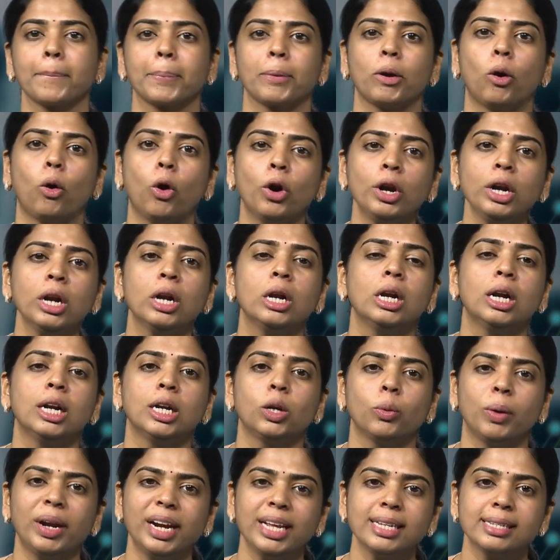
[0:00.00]
on
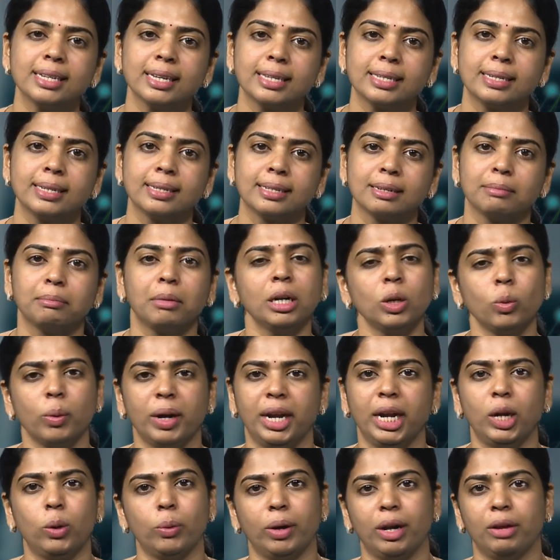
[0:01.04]
26 December
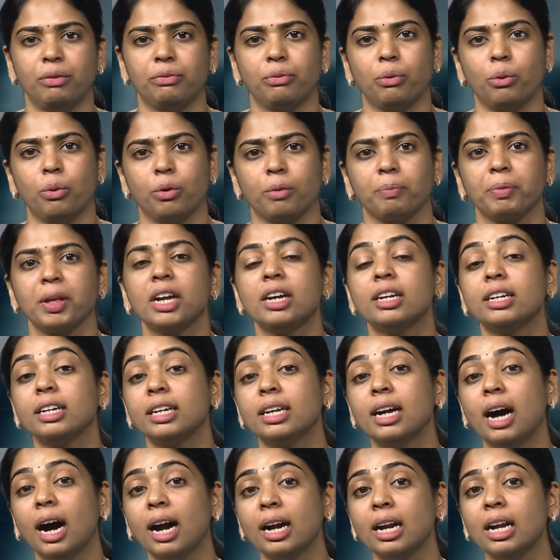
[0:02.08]
2024,
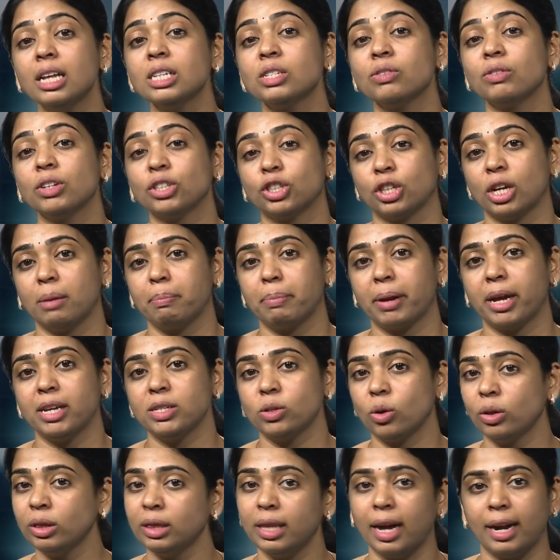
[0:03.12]
regardless of the share price
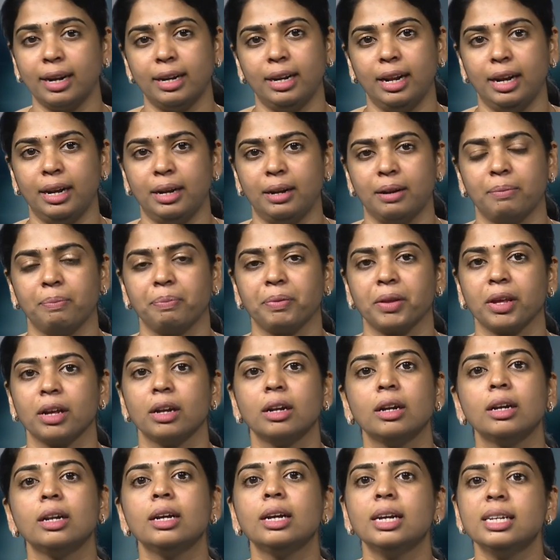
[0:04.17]
on that date.
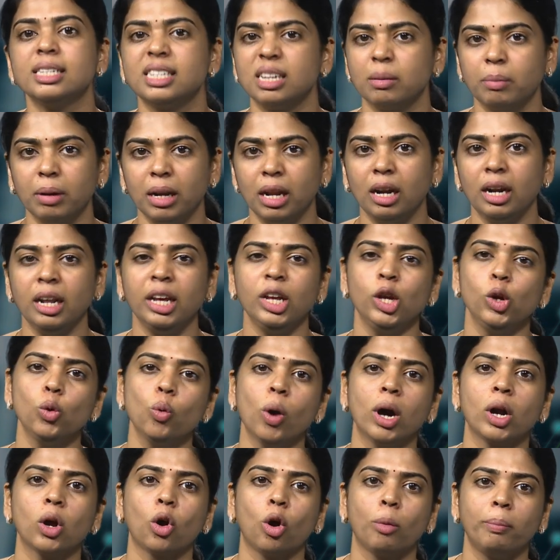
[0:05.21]
Similarly, you
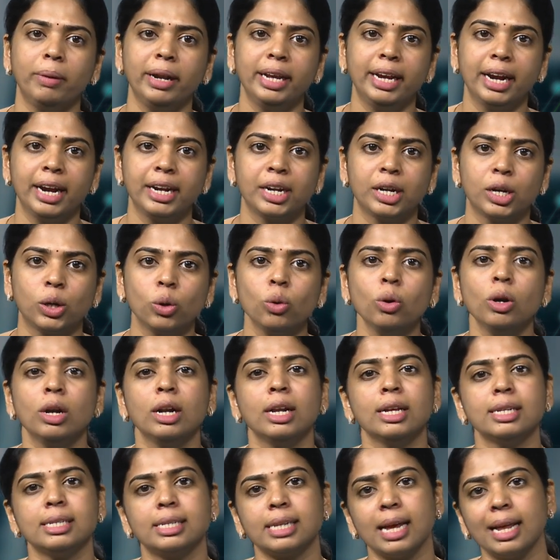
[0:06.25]
are obligated to
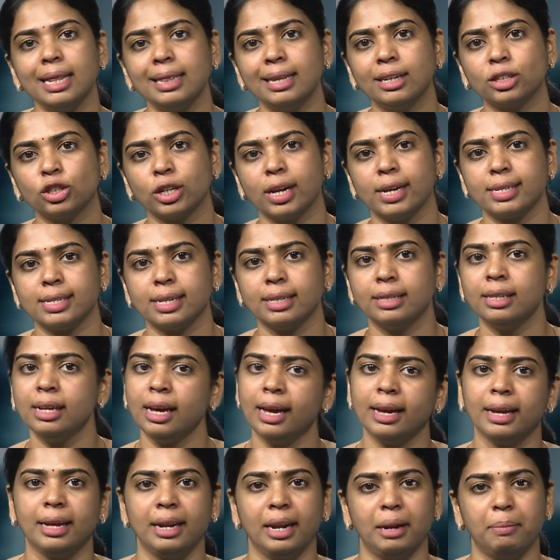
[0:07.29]
sell the shares at the
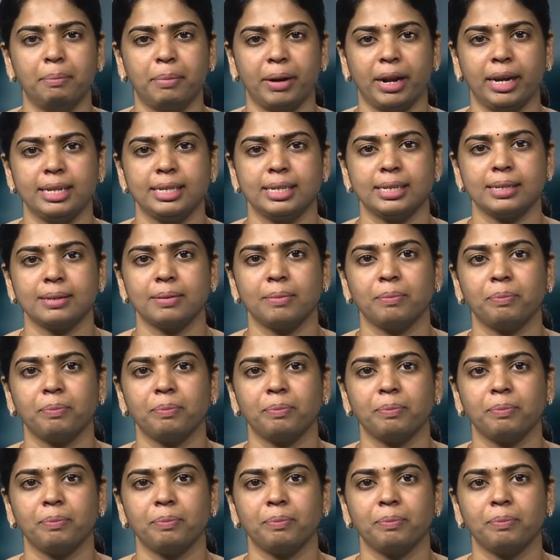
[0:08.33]
agreed price.